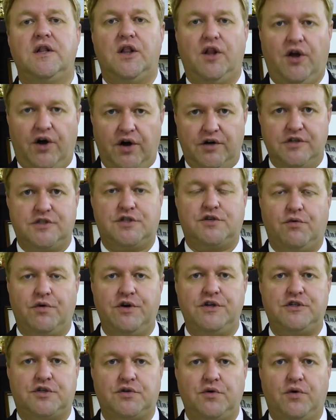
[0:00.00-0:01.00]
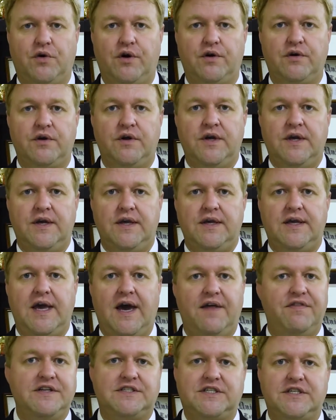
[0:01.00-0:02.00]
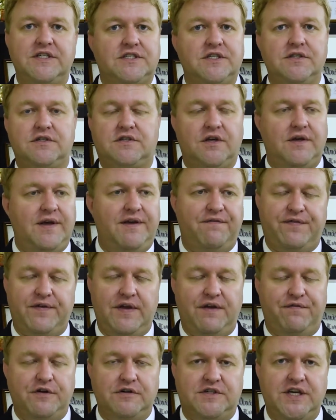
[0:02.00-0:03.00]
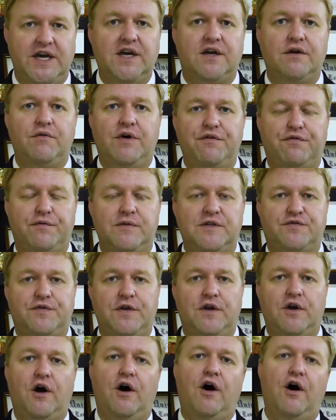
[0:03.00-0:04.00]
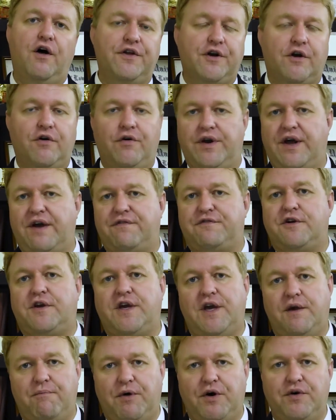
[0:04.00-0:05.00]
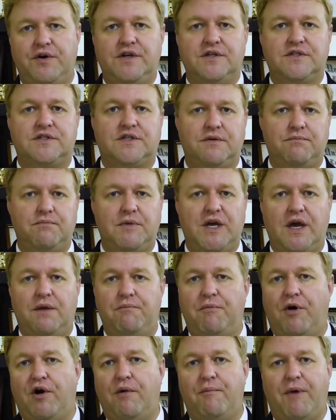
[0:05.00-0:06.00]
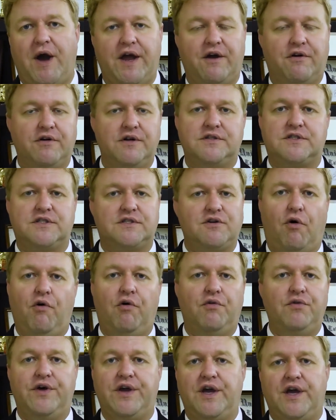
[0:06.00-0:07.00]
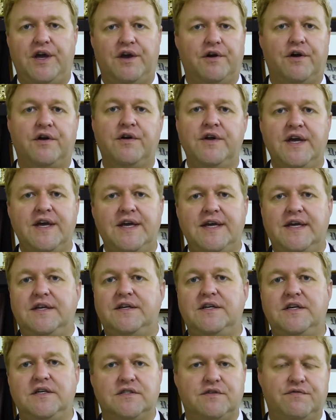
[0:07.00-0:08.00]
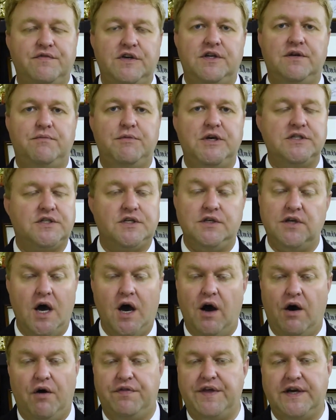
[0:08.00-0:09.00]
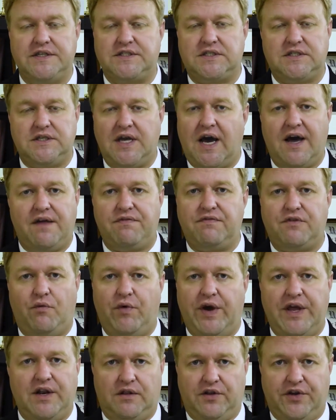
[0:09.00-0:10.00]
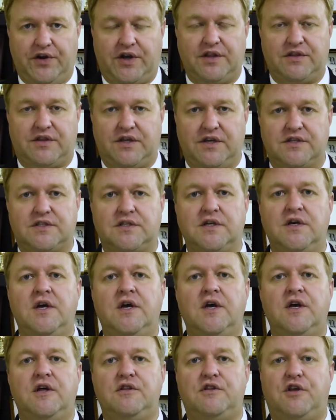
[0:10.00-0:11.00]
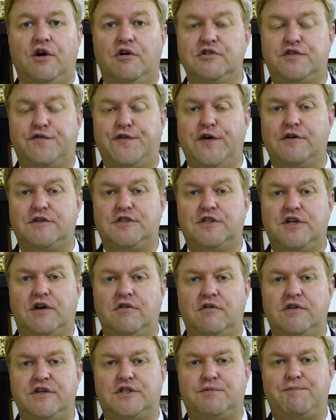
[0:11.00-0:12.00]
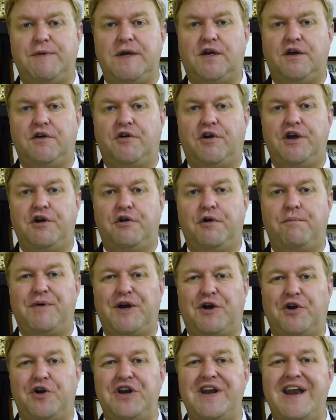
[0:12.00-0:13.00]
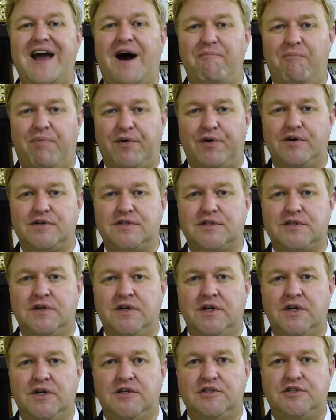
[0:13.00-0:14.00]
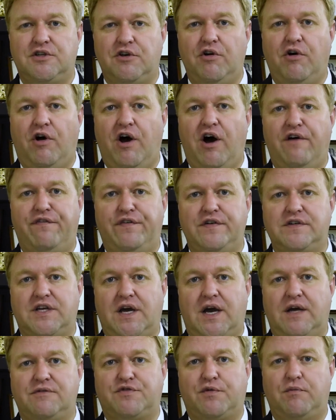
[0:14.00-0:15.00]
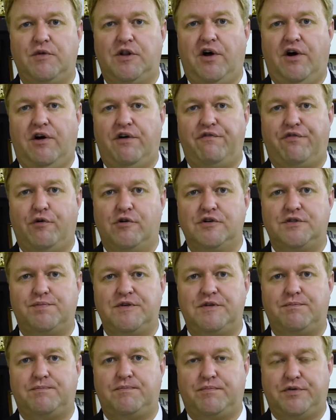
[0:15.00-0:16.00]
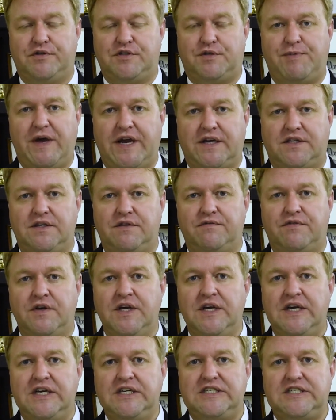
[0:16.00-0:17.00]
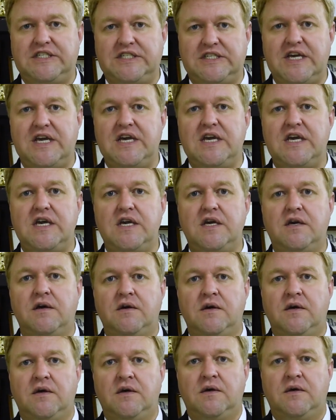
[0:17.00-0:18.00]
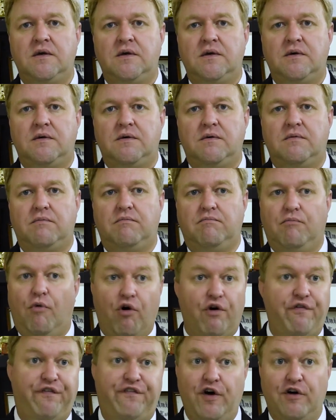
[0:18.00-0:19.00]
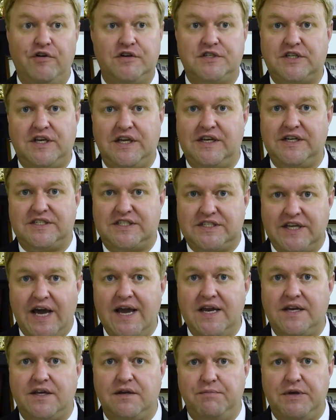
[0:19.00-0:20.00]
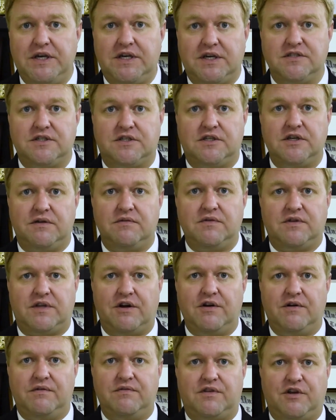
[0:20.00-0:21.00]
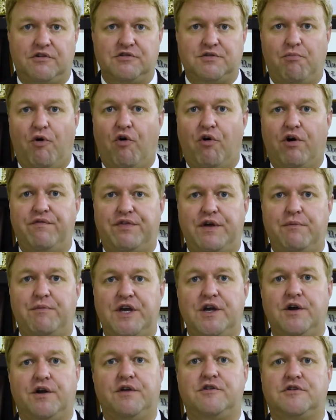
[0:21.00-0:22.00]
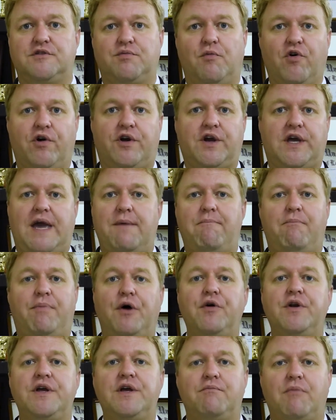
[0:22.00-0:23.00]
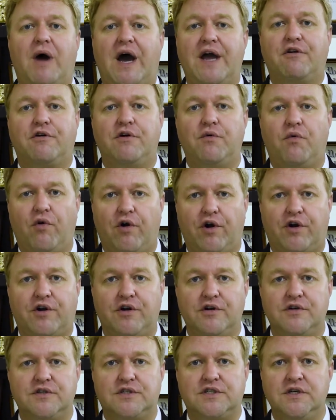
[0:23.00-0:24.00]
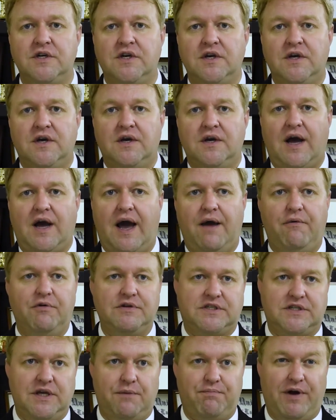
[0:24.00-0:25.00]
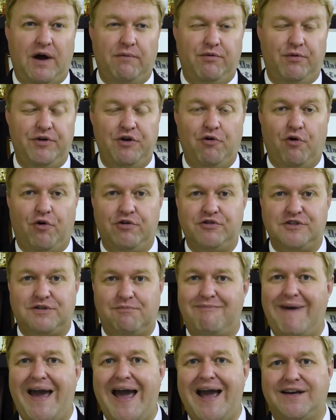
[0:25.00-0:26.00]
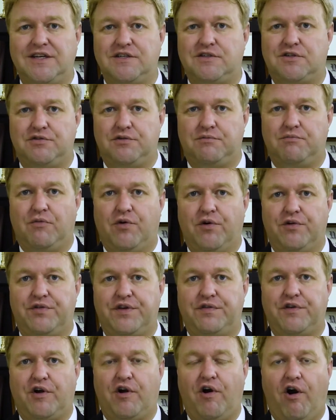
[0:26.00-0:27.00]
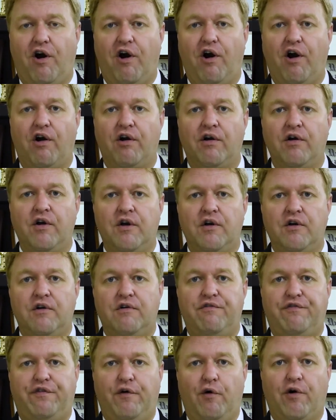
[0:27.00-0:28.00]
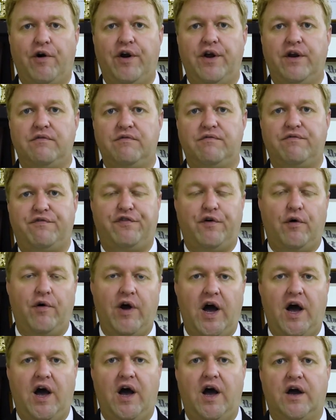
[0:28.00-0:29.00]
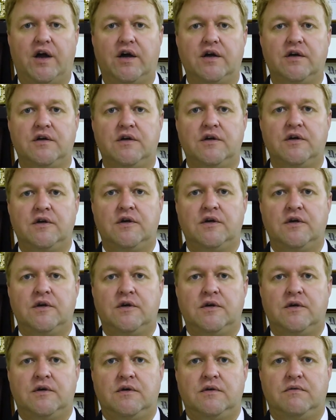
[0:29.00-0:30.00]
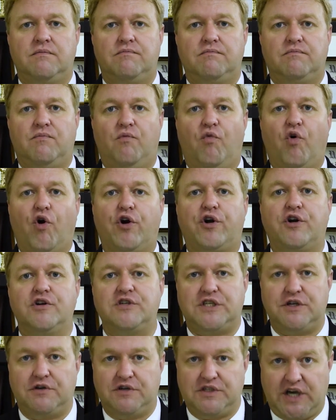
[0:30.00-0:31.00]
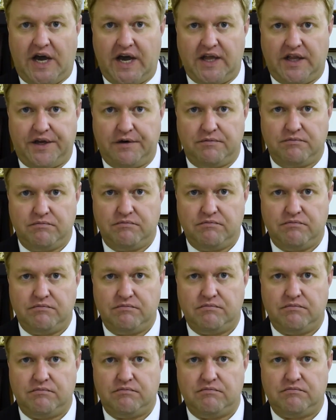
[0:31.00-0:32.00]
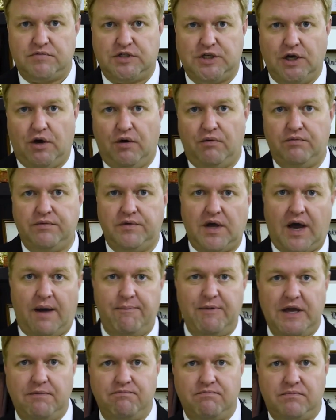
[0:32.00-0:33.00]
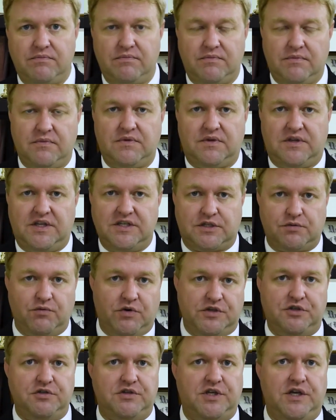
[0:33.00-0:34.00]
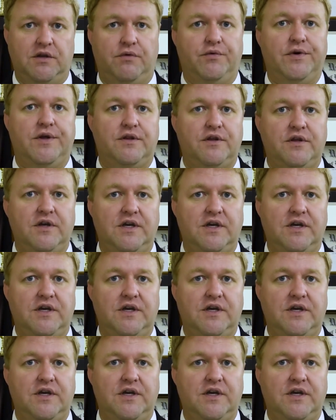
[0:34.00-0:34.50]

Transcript: Long story short, yeah, this isn't, if, if you're taken away from this video, oh, they're going after Cambodians and Myanmar migrants only, or Indians and Vietnamese. No, that's not the way to look at this. Those folks, generally speaking, are here in bigger numbers. So you'll oftentimes, from a law enforcement perspective, see more folks getting cited because they, they're, there's more of them here. There's more Cambodian migrant workers, I would say probably orders of magnitude more than there are foreign, Farang workers here in Thailand. So, I mean, this is what you're dealing with.